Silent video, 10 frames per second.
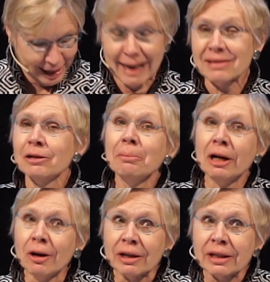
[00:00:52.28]
As an
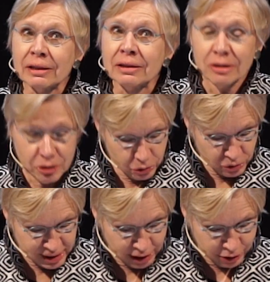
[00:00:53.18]
American who
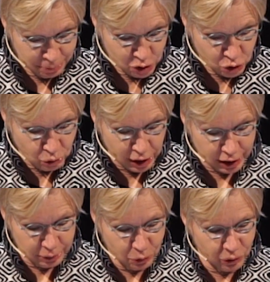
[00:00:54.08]
seldom
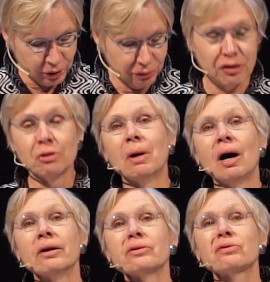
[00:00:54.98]
strayed more than a few
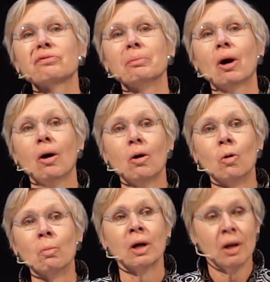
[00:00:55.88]
miles from
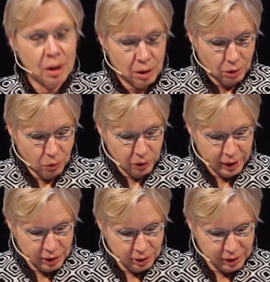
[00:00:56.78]
home,
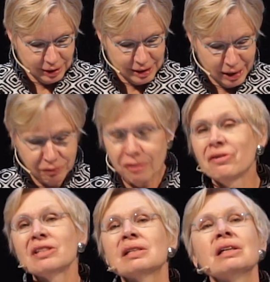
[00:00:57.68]
Cornell never
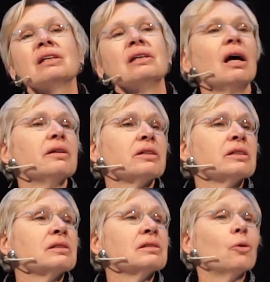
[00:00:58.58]
visited
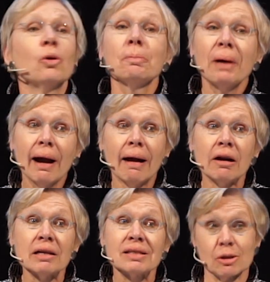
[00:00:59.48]
London or
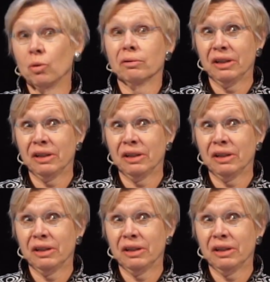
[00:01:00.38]
Paris or